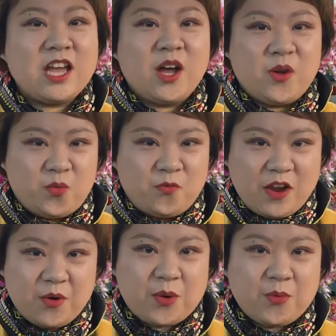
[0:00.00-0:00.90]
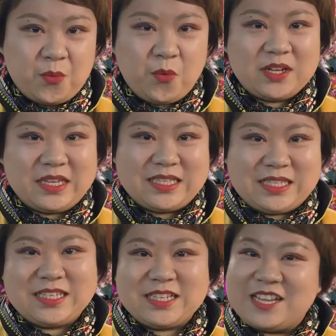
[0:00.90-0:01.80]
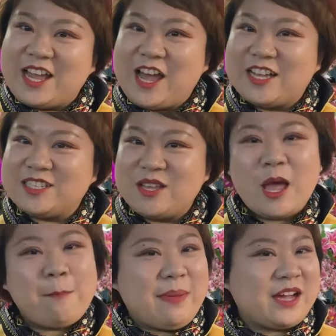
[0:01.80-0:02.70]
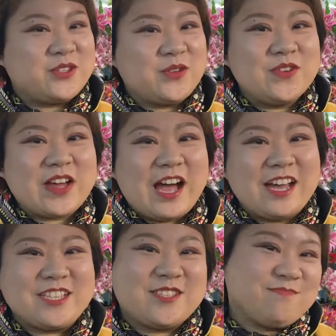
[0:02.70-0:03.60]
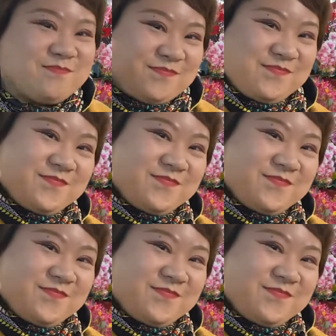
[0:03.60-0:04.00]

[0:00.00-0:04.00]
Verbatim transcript: a very rewarding season ahead. Back to you guys.